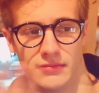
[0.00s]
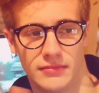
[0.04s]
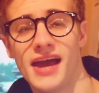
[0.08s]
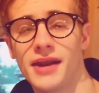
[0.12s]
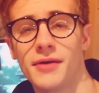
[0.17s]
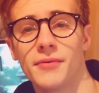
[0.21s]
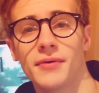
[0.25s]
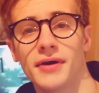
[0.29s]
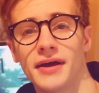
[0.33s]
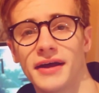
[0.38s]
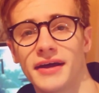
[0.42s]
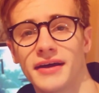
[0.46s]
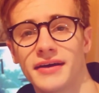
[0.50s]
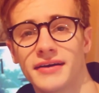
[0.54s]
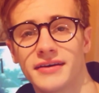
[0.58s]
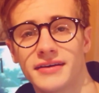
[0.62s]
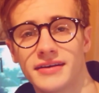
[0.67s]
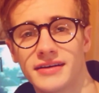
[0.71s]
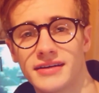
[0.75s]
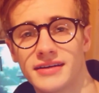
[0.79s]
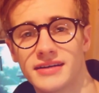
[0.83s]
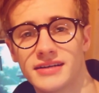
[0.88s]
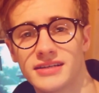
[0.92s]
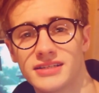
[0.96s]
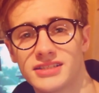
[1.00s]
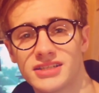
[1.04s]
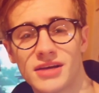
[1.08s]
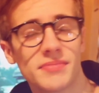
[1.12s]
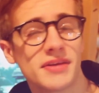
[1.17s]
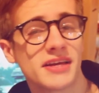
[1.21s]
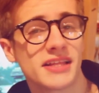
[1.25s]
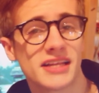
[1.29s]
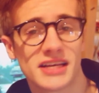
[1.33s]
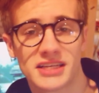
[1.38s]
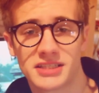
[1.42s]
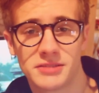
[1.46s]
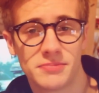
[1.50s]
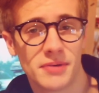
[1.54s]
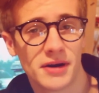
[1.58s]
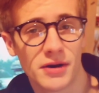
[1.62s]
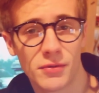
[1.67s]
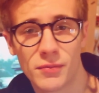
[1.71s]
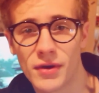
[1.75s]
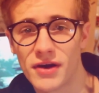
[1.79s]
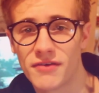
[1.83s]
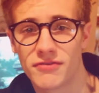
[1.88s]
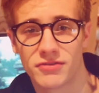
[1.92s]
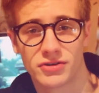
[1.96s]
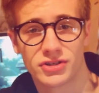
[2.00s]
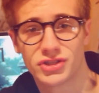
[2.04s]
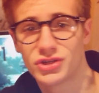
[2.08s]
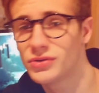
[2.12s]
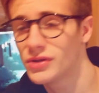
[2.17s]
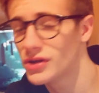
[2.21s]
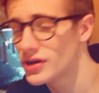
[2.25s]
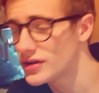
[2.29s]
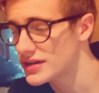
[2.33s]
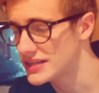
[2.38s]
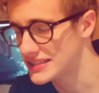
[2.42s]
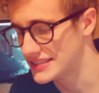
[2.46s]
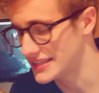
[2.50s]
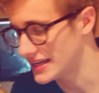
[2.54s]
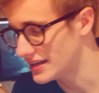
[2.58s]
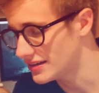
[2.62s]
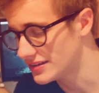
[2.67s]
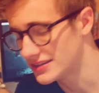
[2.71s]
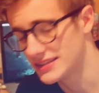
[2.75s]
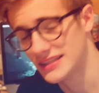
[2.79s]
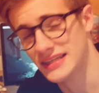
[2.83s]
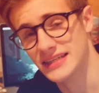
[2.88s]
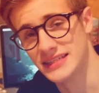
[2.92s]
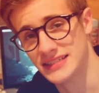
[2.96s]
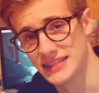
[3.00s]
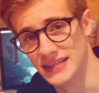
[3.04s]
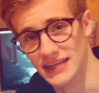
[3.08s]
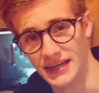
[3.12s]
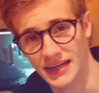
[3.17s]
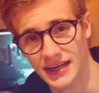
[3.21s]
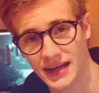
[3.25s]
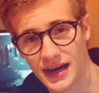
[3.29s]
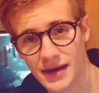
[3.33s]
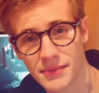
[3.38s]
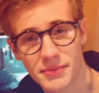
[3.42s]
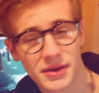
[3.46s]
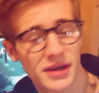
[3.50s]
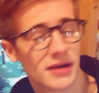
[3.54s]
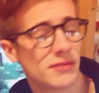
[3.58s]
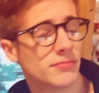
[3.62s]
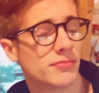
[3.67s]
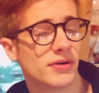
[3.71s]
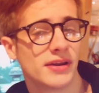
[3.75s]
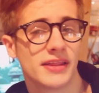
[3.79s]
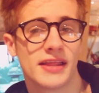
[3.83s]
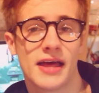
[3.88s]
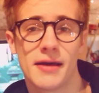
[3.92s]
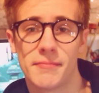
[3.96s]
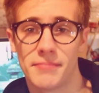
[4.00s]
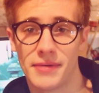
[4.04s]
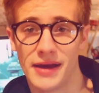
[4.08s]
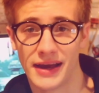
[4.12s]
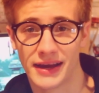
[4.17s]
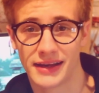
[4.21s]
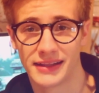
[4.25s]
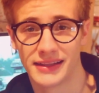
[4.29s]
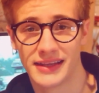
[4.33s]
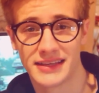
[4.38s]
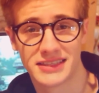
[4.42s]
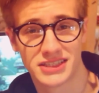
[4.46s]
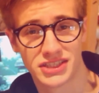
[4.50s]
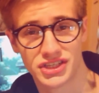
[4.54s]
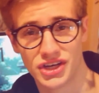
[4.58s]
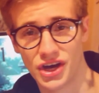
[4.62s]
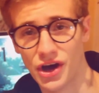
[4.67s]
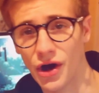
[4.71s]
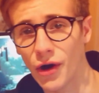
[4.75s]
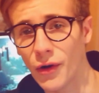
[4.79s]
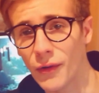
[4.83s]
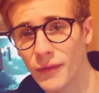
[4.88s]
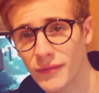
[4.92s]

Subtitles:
Anyway, something that's been away for too long is LTT. I'm gonna bring that back. Let's go.